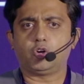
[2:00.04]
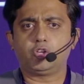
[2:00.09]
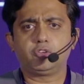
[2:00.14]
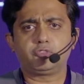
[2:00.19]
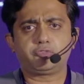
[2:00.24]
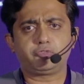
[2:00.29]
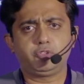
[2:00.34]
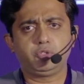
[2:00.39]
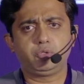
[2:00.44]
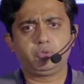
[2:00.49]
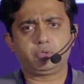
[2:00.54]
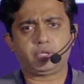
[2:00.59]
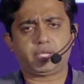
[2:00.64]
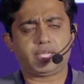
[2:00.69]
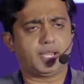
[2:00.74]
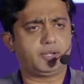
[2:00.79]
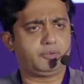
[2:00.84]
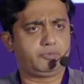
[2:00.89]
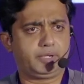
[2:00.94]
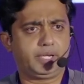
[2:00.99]
of you
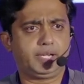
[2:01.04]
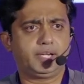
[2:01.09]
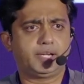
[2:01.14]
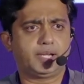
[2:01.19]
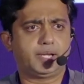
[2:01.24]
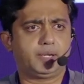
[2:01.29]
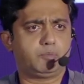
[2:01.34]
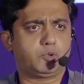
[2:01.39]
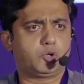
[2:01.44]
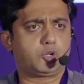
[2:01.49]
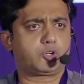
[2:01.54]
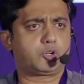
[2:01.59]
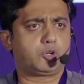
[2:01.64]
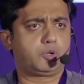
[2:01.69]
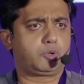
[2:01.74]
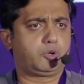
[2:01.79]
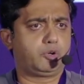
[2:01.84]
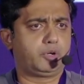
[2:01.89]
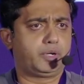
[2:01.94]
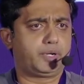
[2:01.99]
can read, and I'm
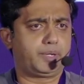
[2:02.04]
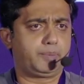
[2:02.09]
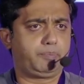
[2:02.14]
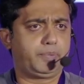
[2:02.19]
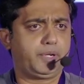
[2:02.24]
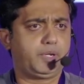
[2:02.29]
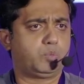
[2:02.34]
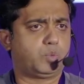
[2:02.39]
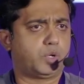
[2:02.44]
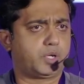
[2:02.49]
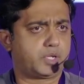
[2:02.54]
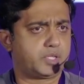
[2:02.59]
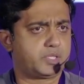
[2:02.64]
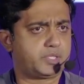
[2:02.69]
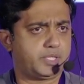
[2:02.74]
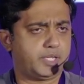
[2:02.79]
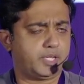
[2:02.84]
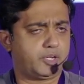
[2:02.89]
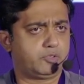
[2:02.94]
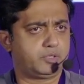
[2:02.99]
going to repeat what is
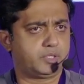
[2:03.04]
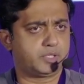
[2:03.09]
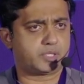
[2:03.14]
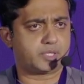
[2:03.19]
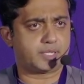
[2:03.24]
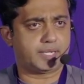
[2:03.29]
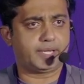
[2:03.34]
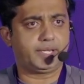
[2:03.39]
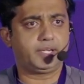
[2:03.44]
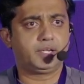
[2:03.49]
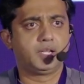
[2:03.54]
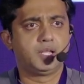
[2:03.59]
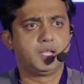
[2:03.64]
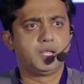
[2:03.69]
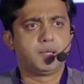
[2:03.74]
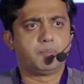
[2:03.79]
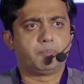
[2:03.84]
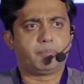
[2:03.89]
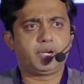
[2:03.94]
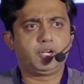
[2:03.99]
there on the slide,
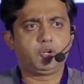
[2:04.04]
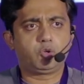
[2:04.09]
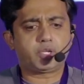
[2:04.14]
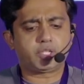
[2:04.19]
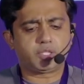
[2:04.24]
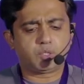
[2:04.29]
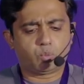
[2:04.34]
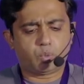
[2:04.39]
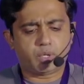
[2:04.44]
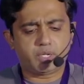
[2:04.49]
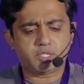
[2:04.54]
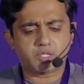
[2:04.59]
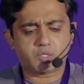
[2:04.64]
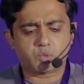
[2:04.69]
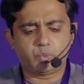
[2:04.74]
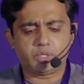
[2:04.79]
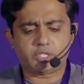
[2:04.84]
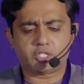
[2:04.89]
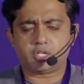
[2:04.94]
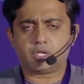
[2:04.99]
but look at the ones
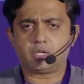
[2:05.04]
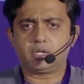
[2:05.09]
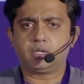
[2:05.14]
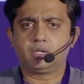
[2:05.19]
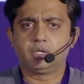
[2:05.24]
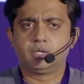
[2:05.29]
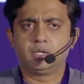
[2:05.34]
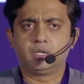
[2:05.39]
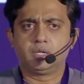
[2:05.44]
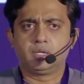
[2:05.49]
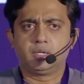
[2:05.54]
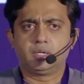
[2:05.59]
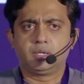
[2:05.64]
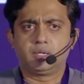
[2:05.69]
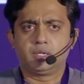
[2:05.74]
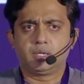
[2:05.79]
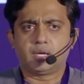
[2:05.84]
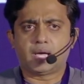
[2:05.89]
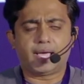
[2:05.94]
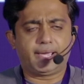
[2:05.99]
which are
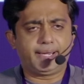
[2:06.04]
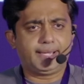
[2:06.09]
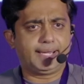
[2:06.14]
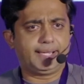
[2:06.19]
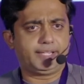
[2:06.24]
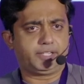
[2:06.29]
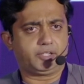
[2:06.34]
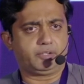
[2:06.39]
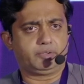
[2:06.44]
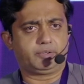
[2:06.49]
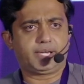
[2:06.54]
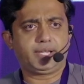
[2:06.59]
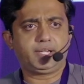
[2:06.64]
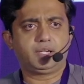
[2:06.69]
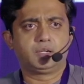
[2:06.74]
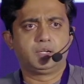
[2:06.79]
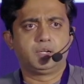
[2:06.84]
highlighted, right?